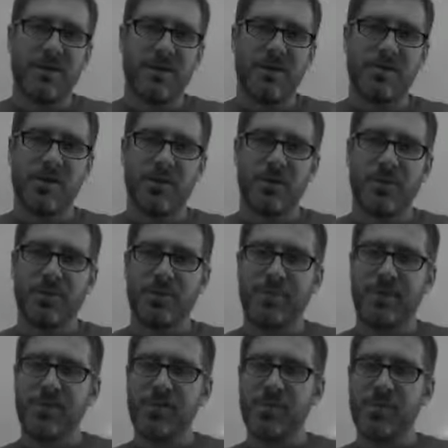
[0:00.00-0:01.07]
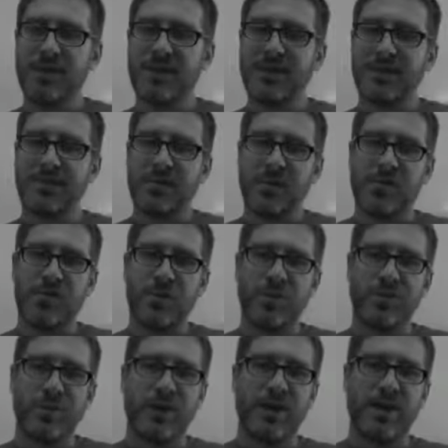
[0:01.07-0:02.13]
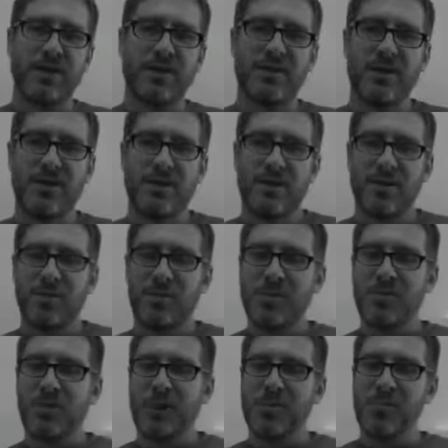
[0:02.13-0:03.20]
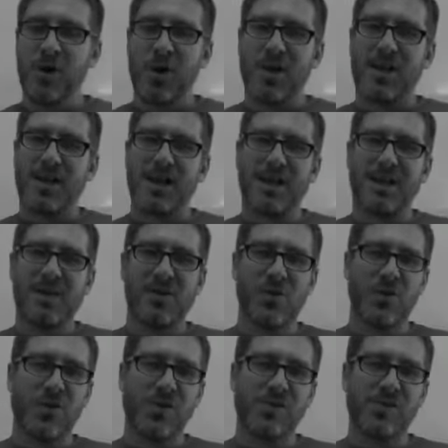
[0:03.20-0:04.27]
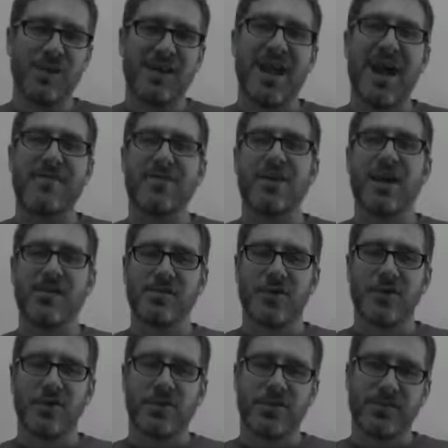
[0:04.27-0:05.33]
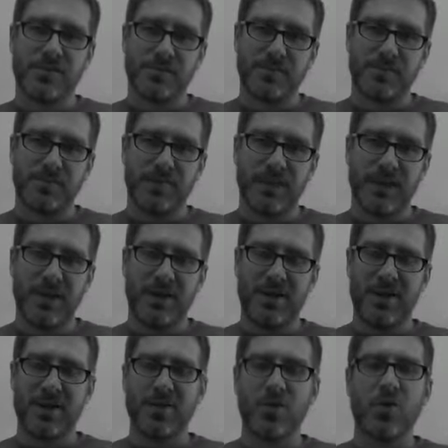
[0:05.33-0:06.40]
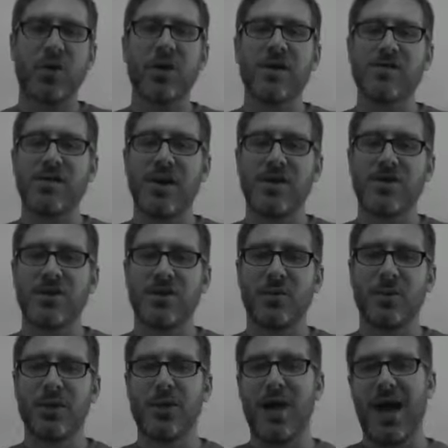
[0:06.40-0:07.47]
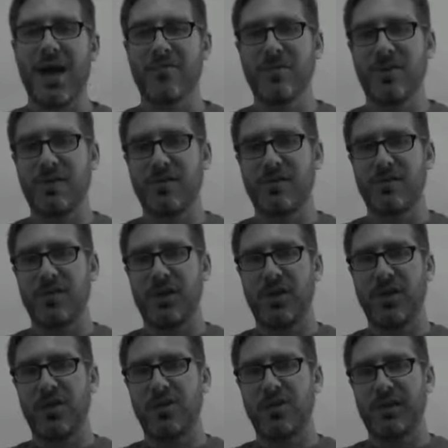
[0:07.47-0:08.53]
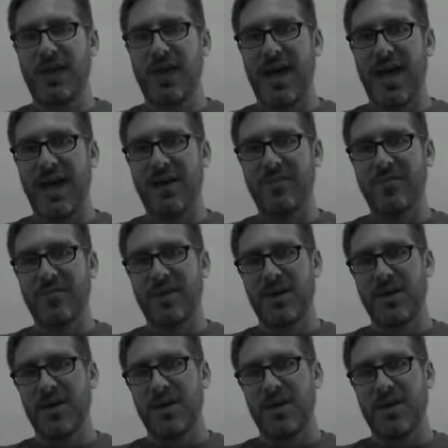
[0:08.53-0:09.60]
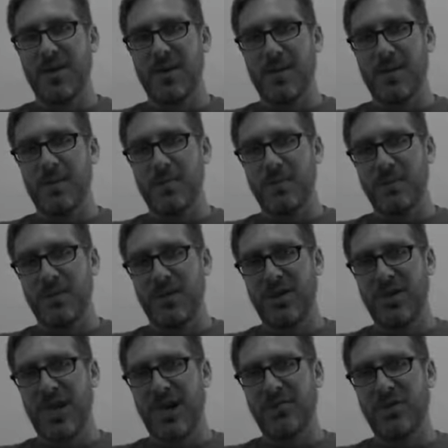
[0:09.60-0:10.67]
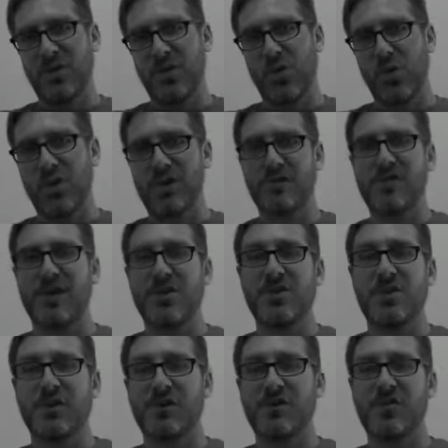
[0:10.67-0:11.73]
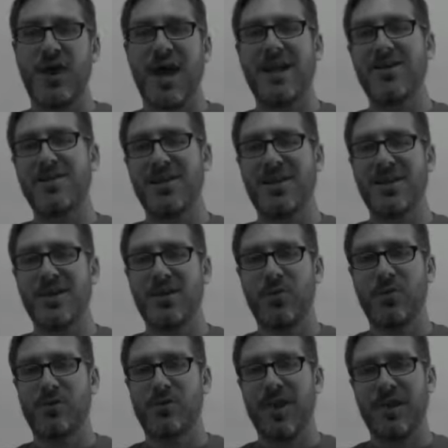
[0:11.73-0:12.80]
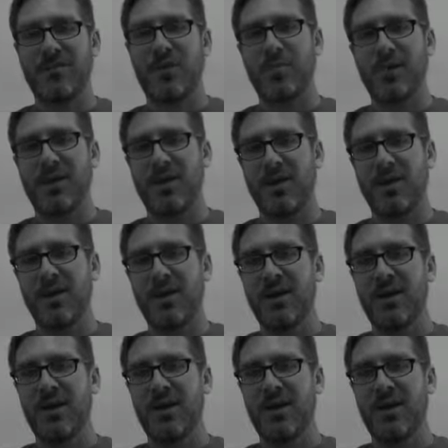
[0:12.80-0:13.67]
So there's a big difference between marketing goals and advertising goals. In an organization, what you have is you usually have uh, you have your organizational strategy, which is kind of up here,